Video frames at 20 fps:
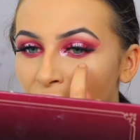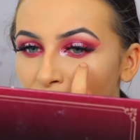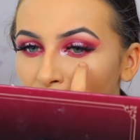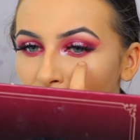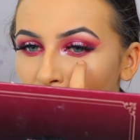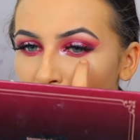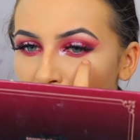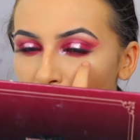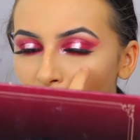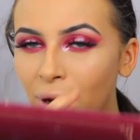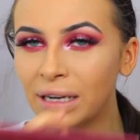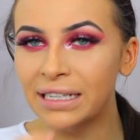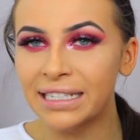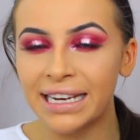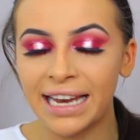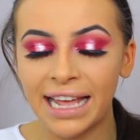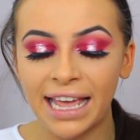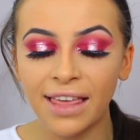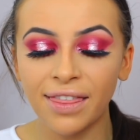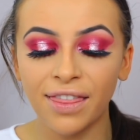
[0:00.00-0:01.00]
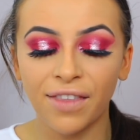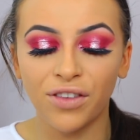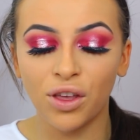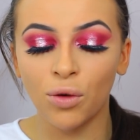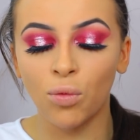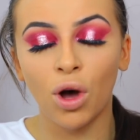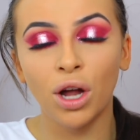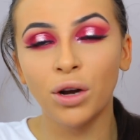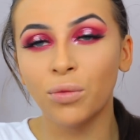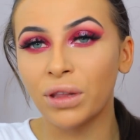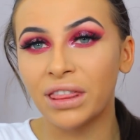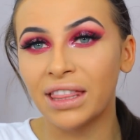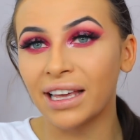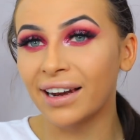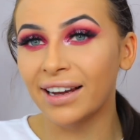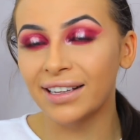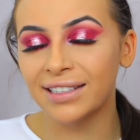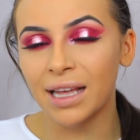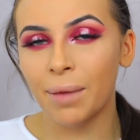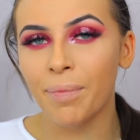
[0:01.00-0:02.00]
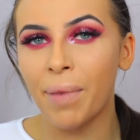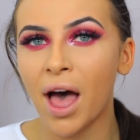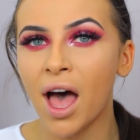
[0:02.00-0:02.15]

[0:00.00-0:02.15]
You can go underneath if you want with the glitter,